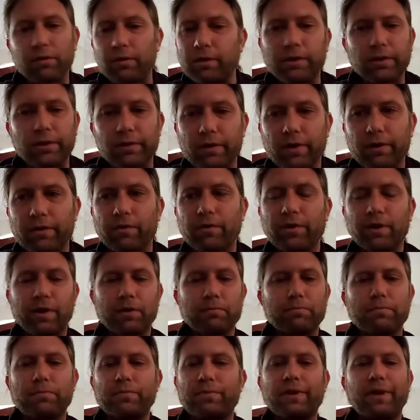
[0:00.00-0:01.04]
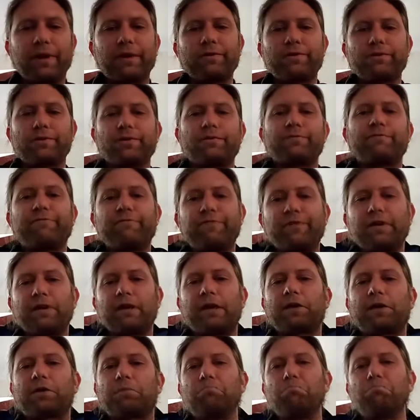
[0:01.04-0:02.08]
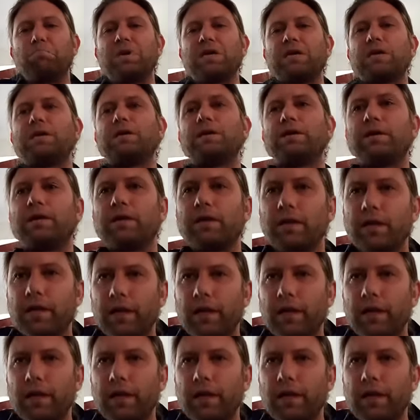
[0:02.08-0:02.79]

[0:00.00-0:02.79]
you know, I don't feel like me